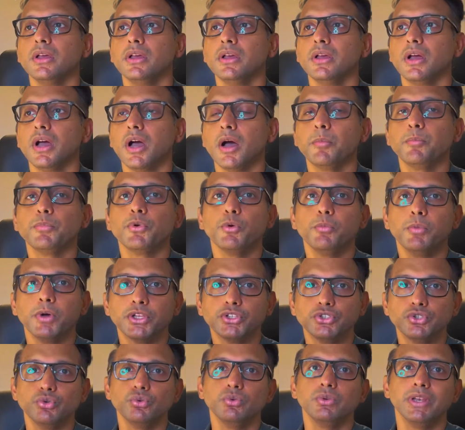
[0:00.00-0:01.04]

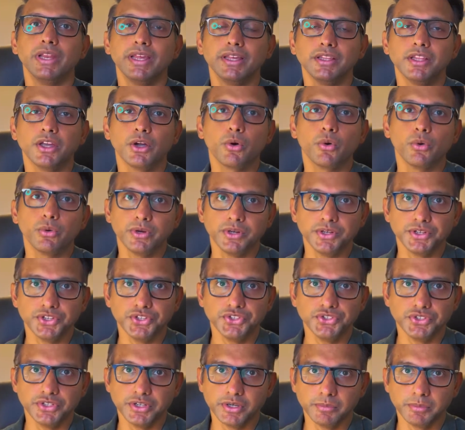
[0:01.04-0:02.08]
Approbation like they call it in
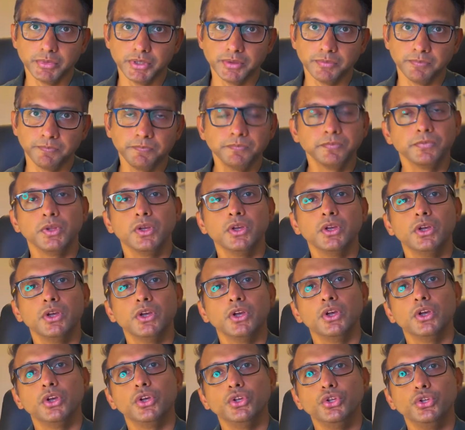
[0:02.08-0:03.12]
German,
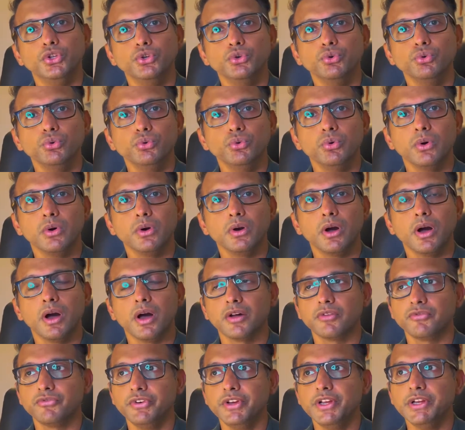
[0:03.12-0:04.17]
you are
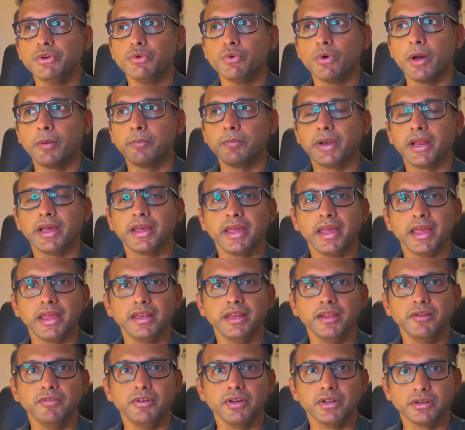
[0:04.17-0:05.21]
free to apply
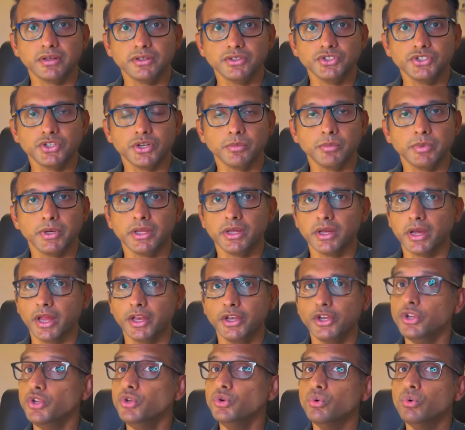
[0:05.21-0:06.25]
anywhere in Germany,
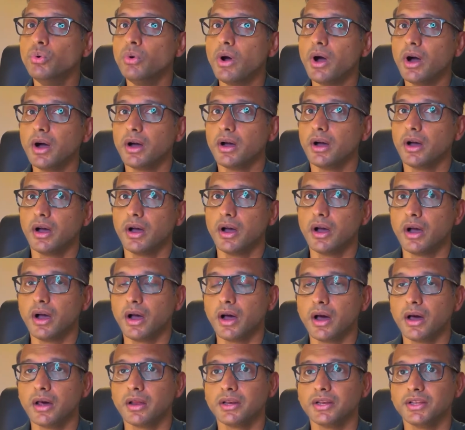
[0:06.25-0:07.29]
and you
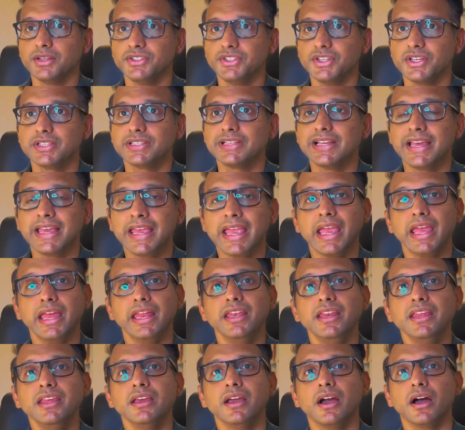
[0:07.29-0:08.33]
are just like
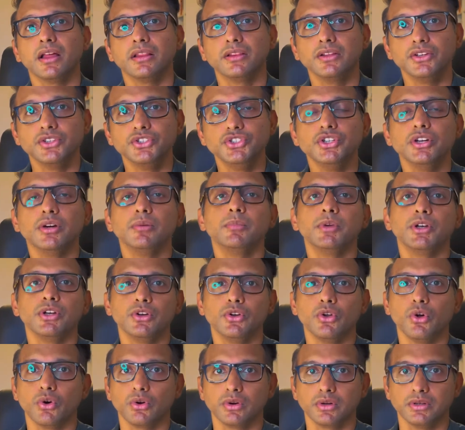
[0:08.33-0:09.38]
any other German
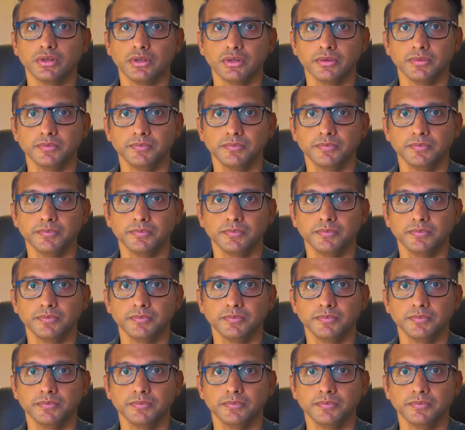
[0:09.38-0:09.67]
doctor.